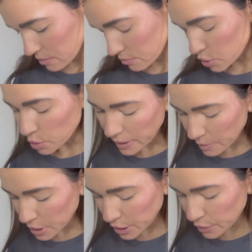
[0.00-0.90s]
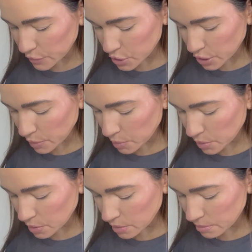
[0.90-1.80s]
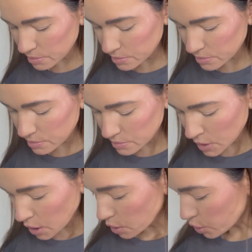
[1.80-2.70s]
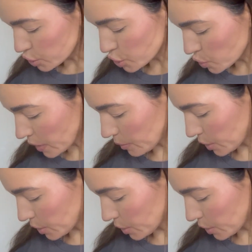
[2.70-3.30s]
Do I want to go for So Warm, or do I want